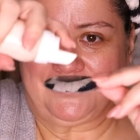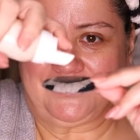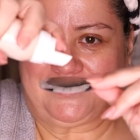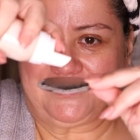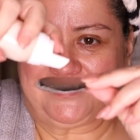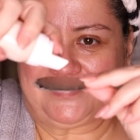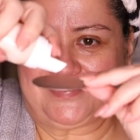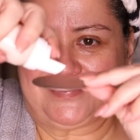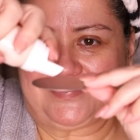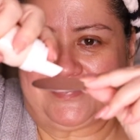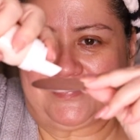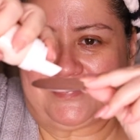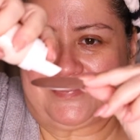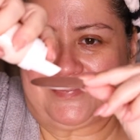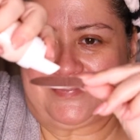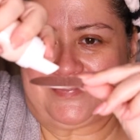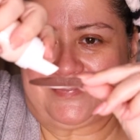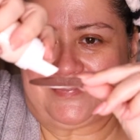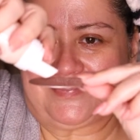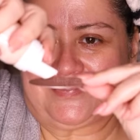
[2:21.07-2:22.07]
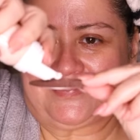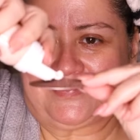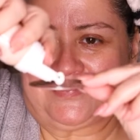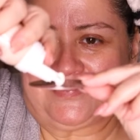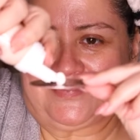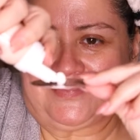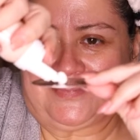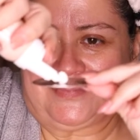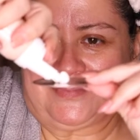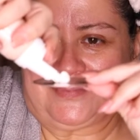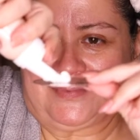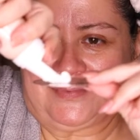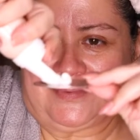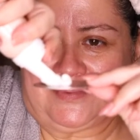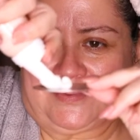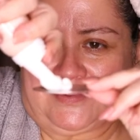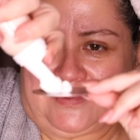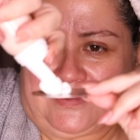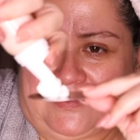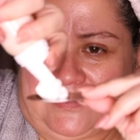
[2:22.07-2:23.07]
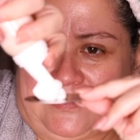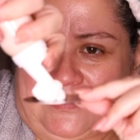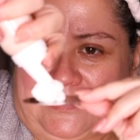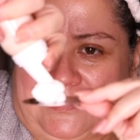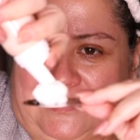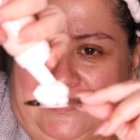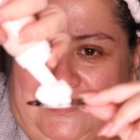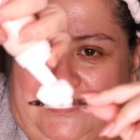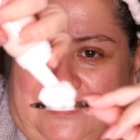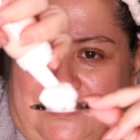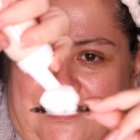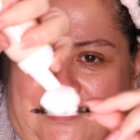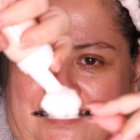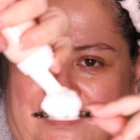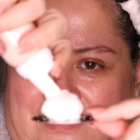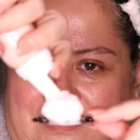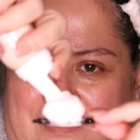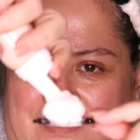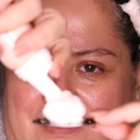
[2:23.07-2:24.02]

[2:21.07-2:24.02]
ball sized amount on your face and neck.